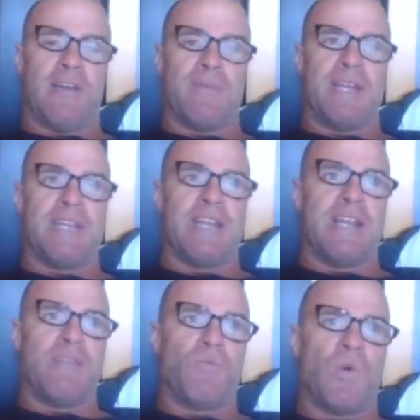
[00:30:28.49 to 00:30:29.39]
I mean,
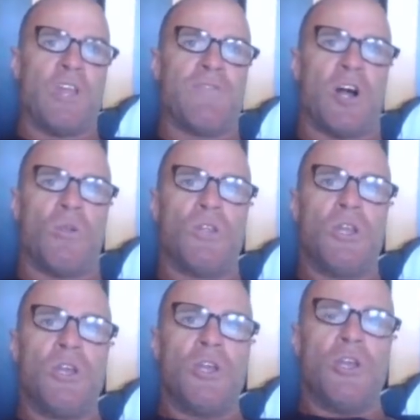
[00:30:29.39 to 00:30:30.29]
Revolt,
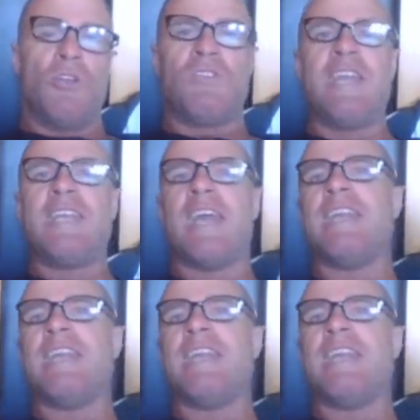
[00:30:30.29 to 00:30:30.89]
who did